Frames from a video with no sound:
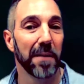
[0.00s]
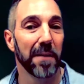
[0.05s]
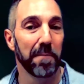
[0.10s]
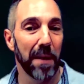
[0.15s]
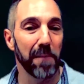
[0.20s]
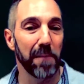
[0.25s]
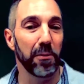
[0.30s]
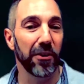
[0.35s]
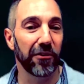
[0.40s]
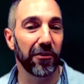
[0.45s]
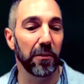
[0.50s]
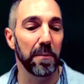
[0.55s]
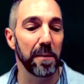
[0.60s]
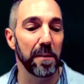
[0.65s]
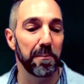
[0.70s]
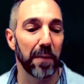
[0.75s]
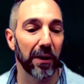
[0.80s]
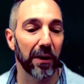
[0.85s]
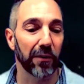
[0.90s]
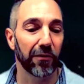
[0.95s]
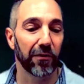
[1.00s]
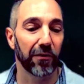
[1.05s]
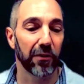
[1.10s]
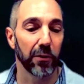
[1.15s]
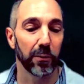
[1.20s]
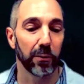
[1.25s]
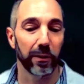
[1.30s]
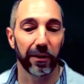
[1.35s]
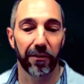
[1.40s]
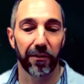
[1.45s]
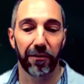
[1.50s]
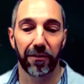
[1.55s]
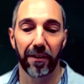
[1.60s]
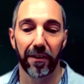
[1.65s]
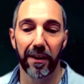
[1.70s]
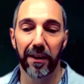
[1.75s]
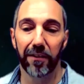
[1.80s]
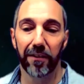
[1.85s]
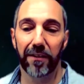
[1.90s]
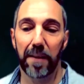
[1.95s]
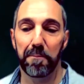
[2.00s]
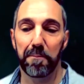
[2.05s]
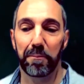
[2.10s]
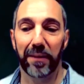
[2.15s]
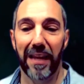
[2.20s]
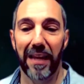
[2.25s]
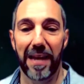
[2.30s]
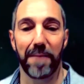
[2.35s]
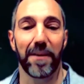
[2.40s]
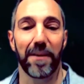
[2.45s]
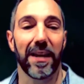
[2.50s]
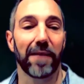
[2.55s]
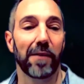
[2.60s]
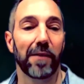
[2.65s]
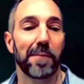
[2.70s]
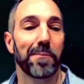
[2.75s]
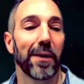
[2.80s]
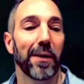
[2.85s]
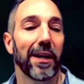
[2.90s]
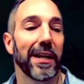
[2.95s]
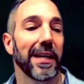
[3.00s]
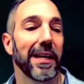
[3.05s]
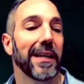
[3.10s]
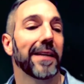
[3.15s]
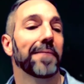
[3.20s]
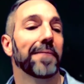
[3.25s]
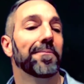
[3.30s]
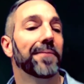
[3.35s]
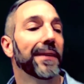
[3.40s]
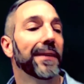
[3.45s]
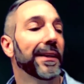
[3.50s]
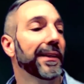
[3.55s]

Maybe we should be better stewards. Stop blaming everybody and